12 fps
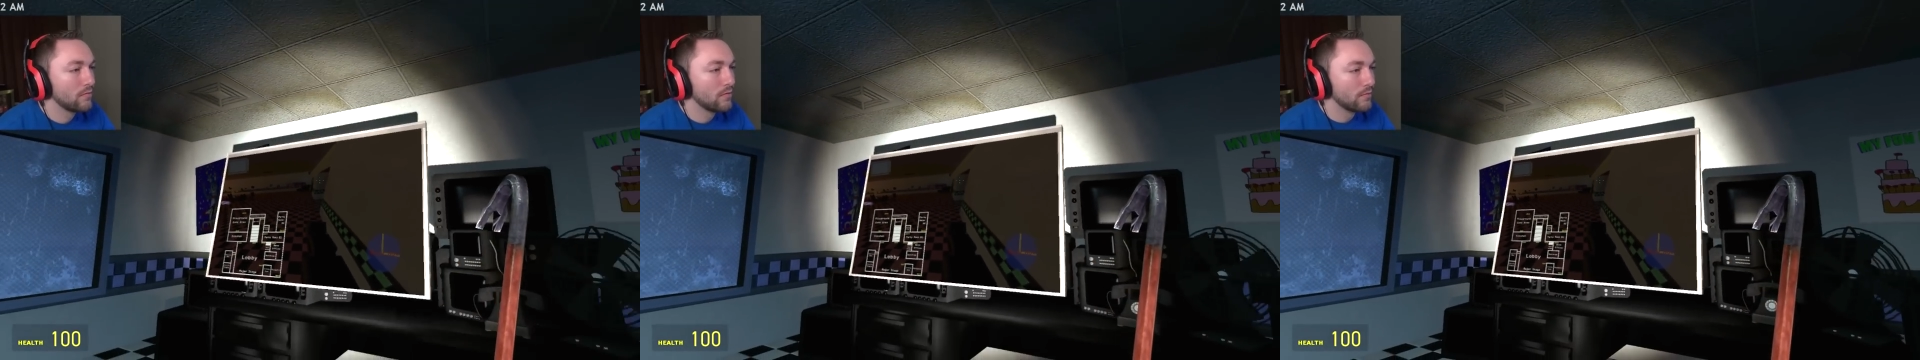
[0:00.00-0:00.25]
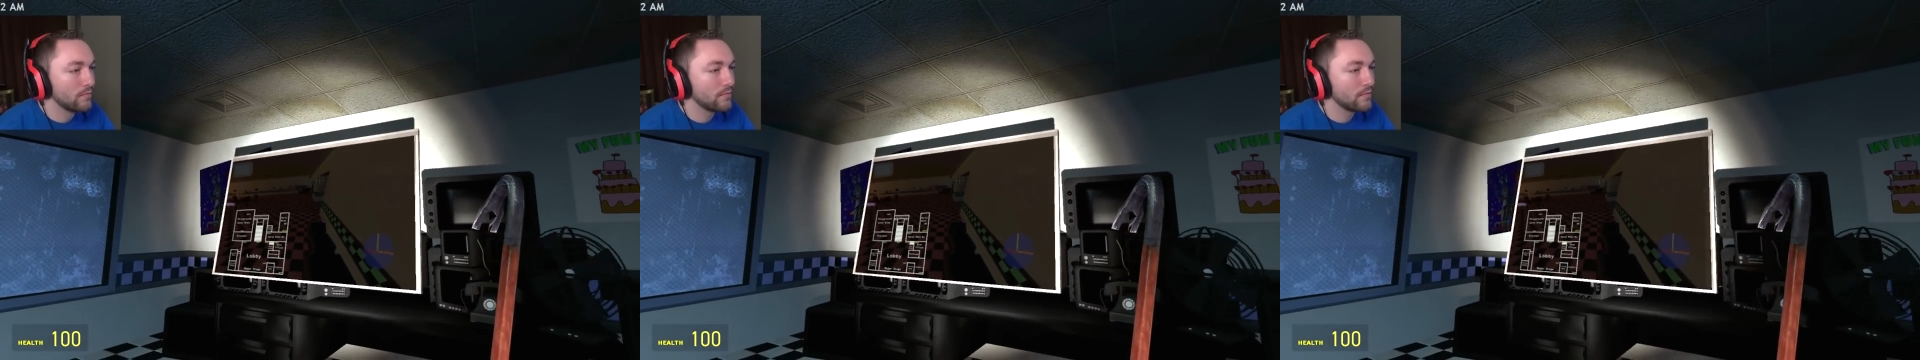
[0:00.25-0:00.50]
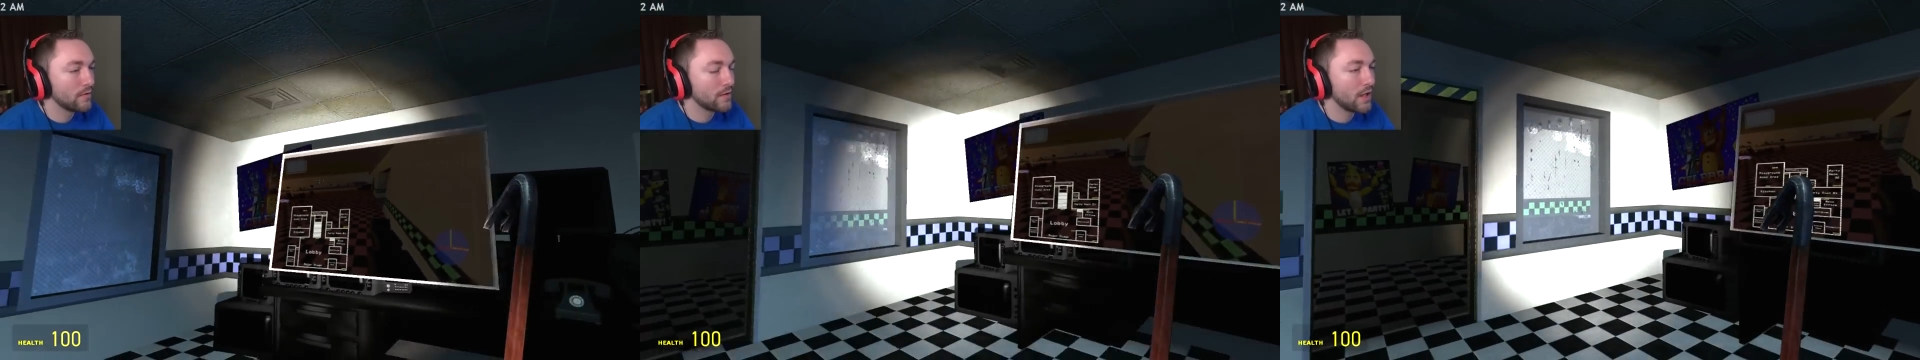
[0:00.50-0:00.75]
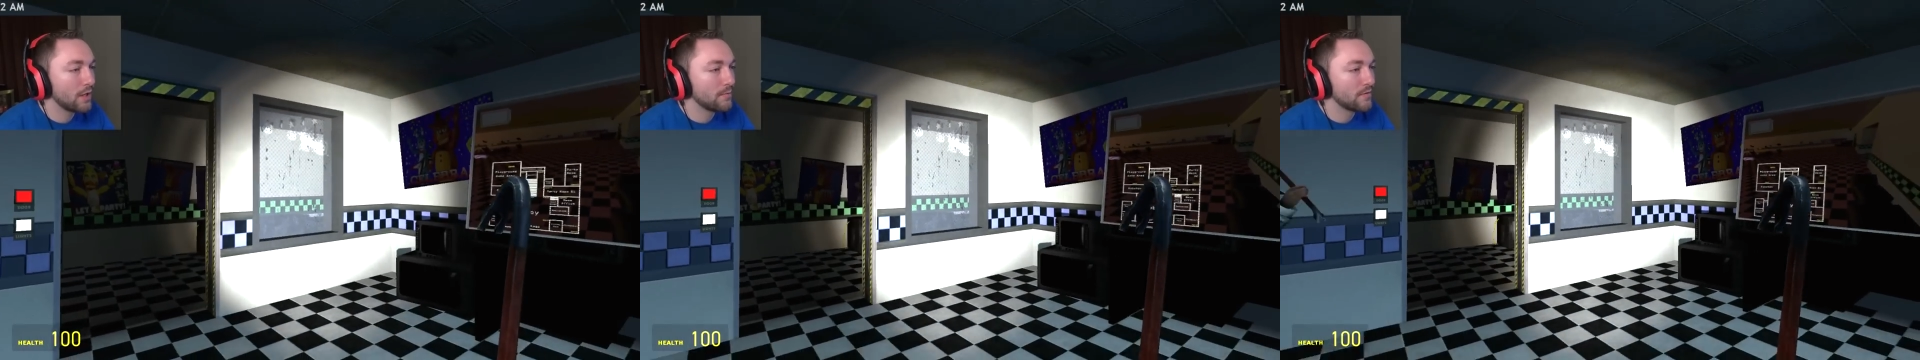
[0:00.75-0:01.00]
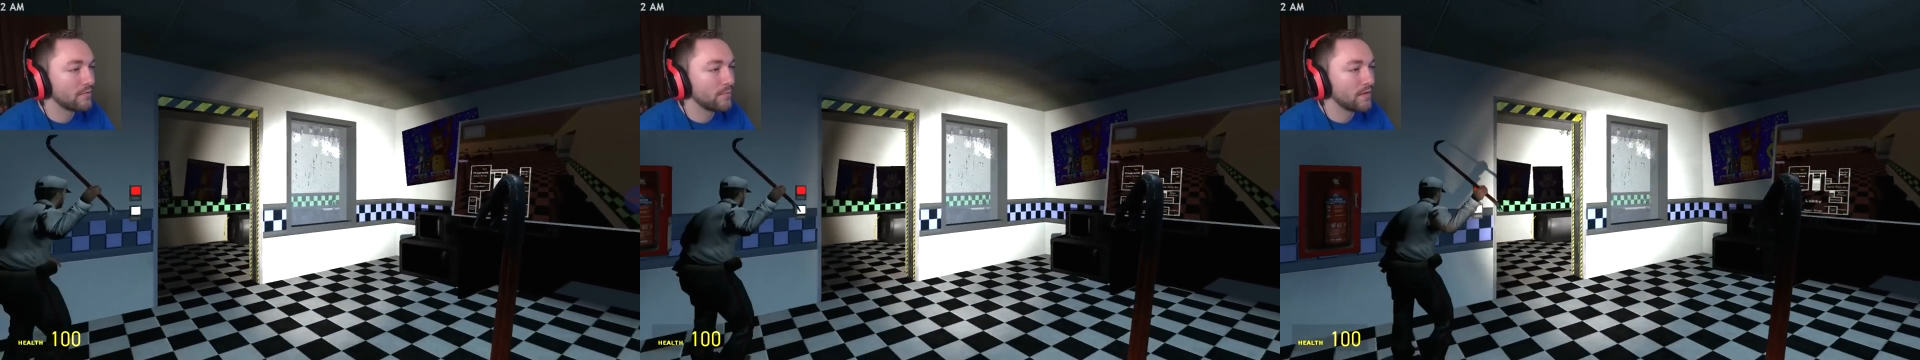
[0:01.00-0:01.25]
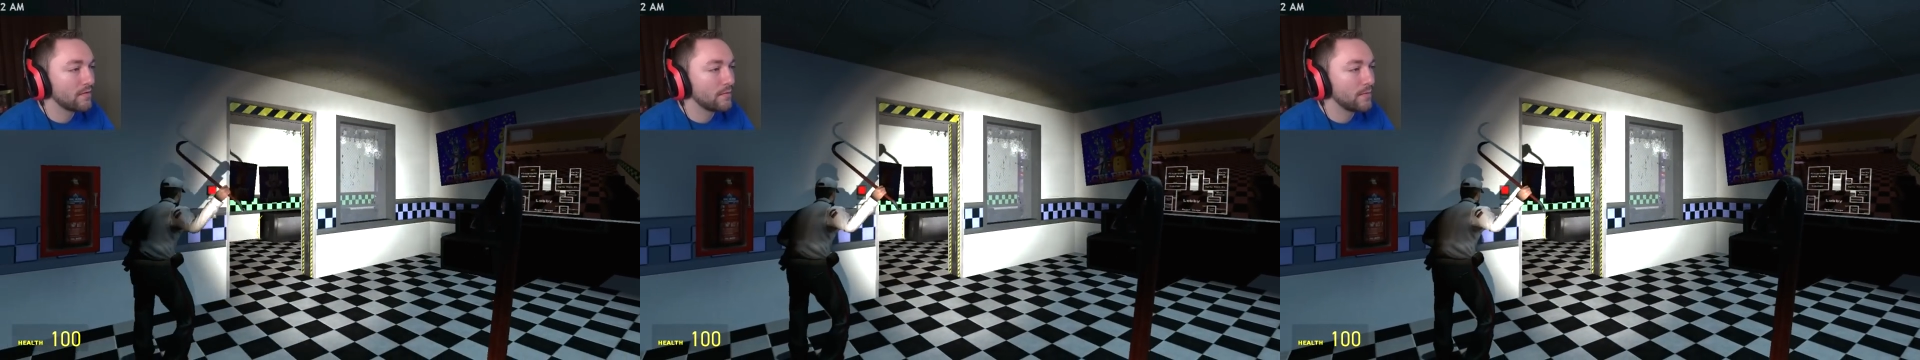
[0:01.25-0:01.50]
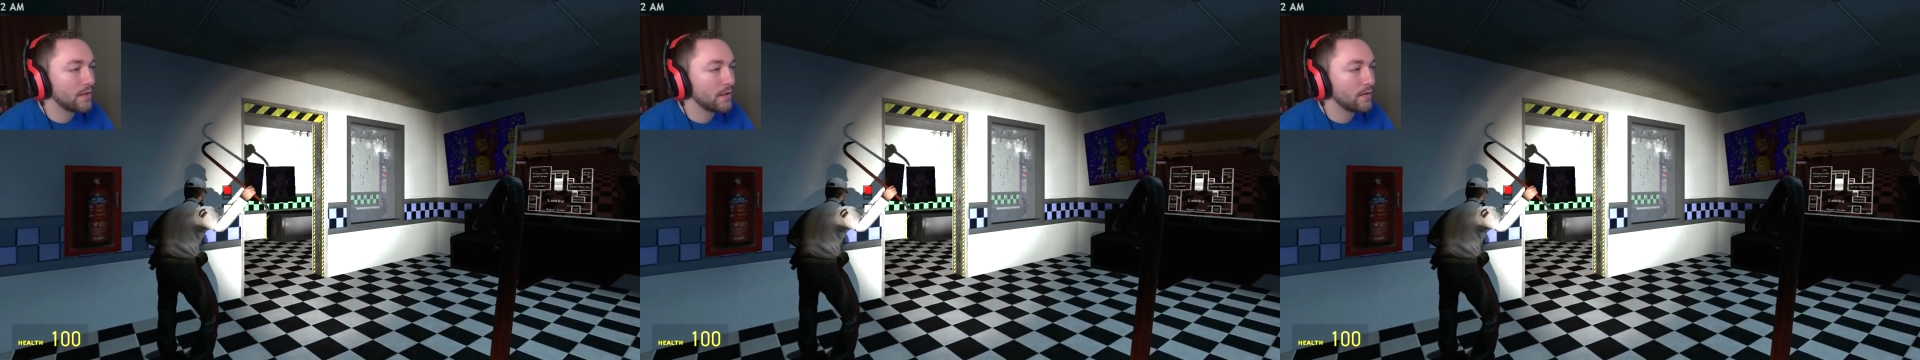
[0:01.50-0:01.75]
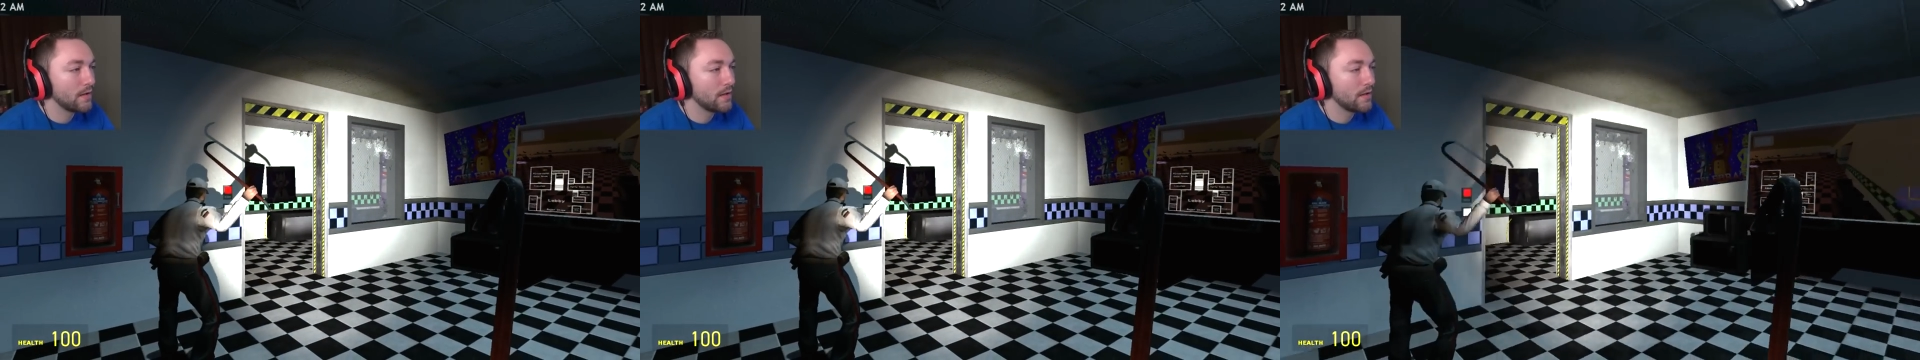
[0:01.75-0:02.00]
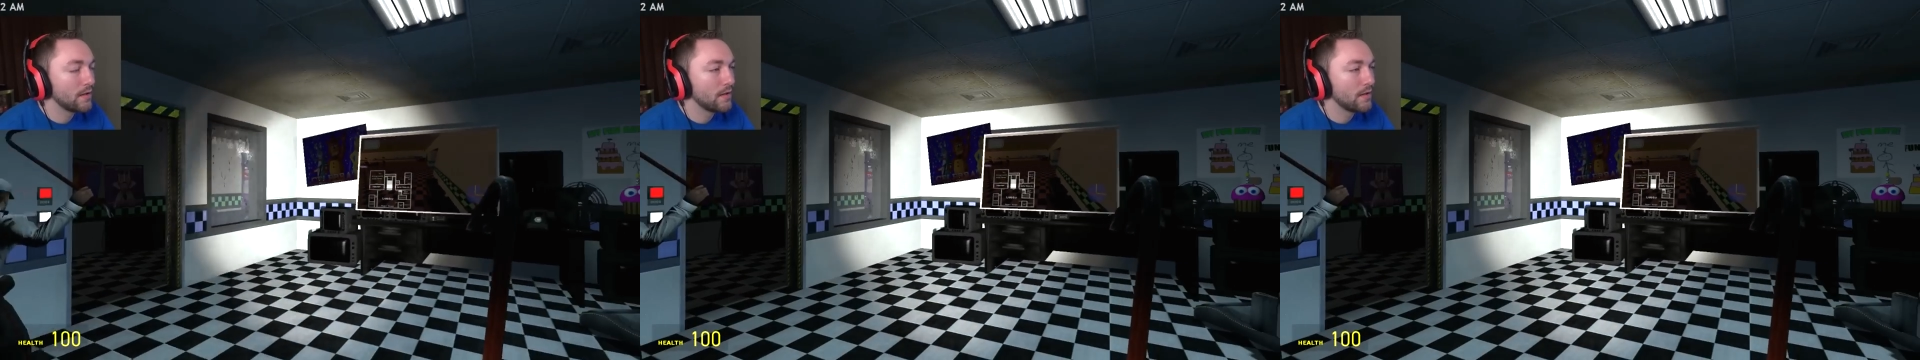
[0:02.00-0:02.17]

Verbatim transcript: Well, our camera's messed up anyway.